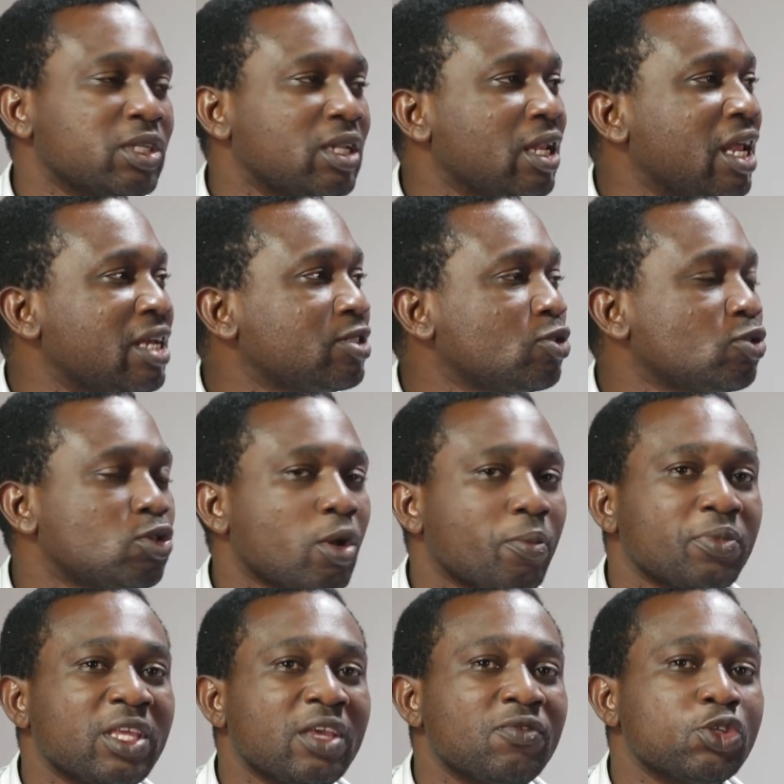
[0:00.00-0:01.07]
But let's
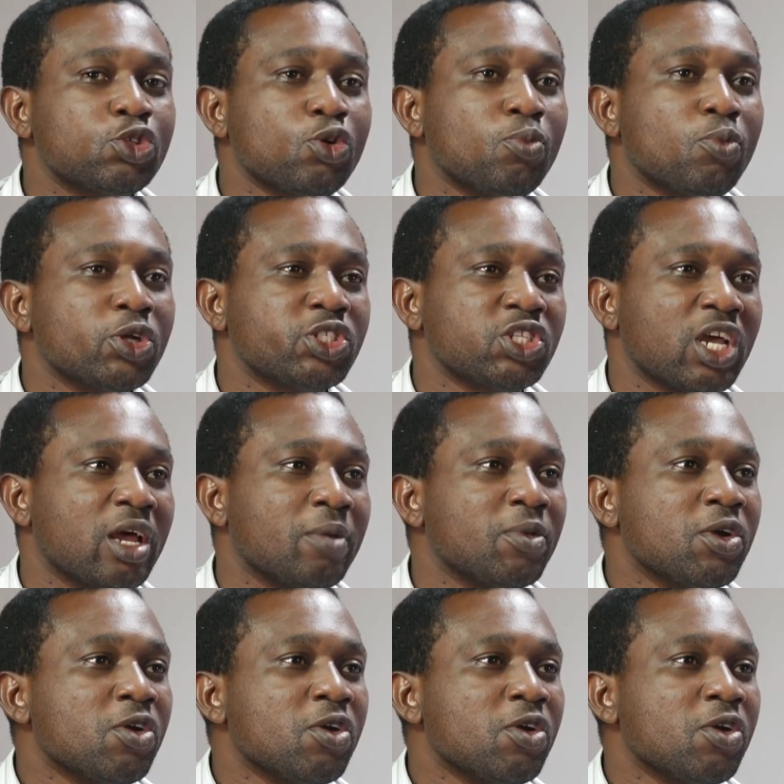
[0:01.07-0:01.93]
stop giving so much